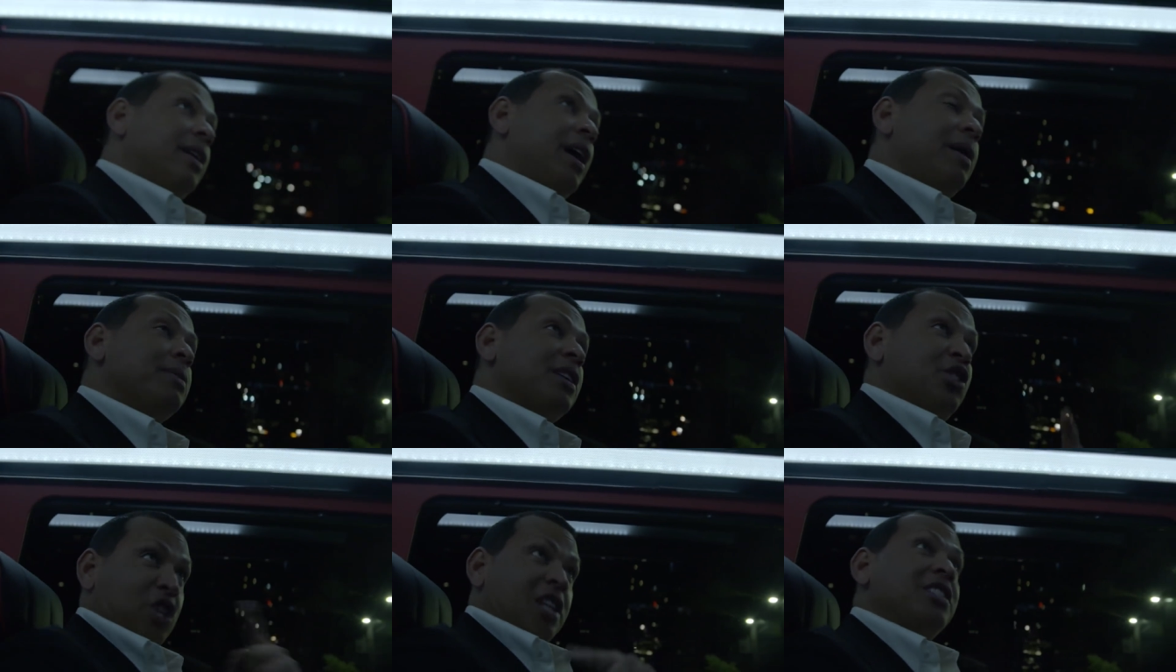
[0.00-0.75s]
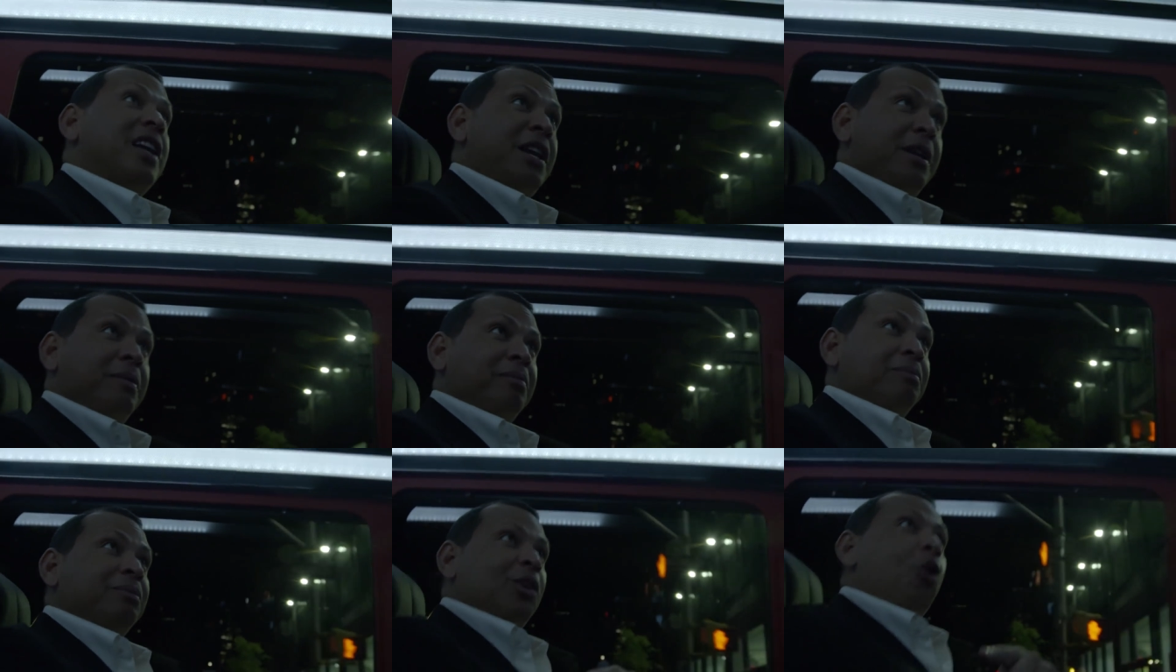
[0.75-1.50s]
games at Shea Stadium,
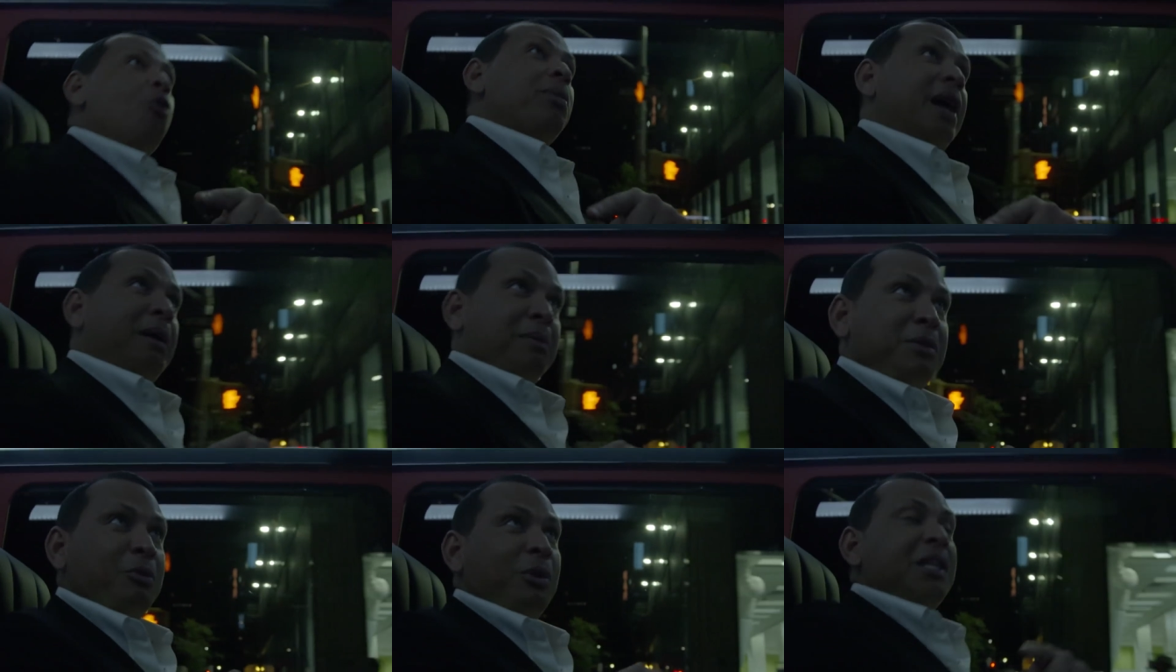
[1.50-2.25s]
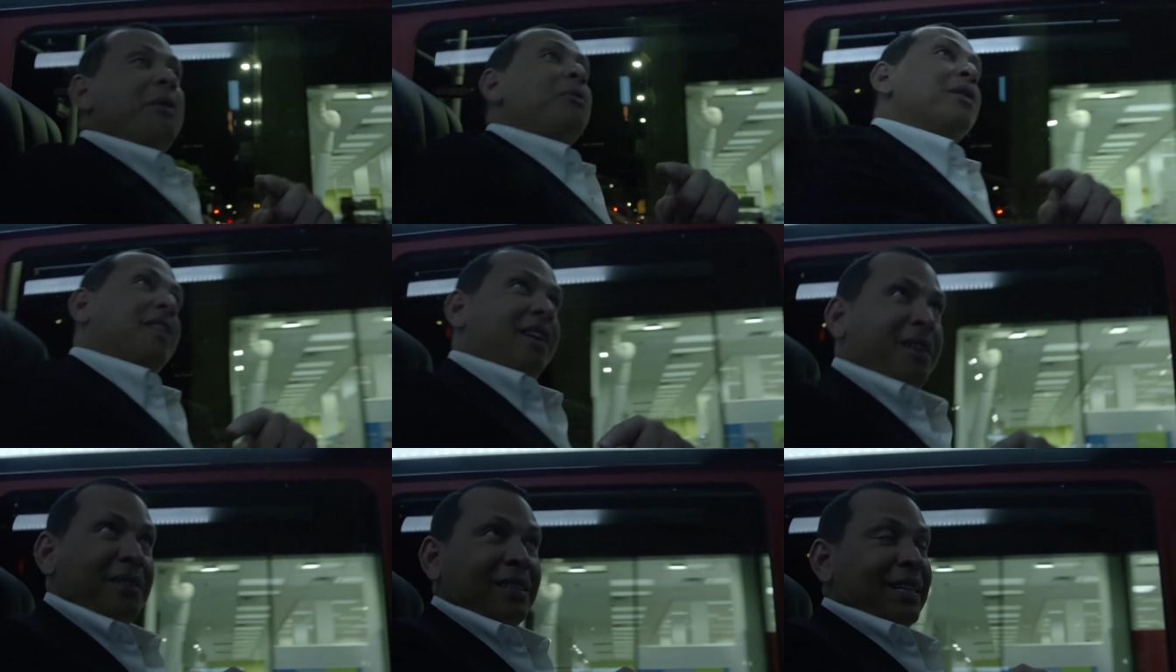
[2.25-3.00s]
home games when they weren't
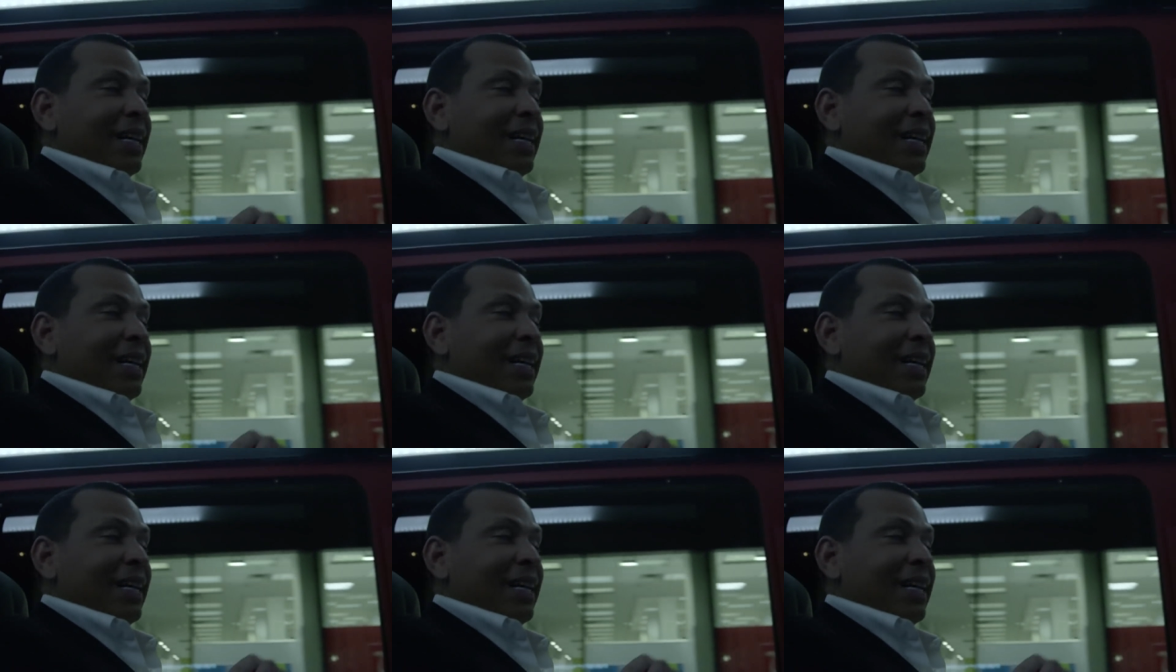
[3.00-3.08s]
there.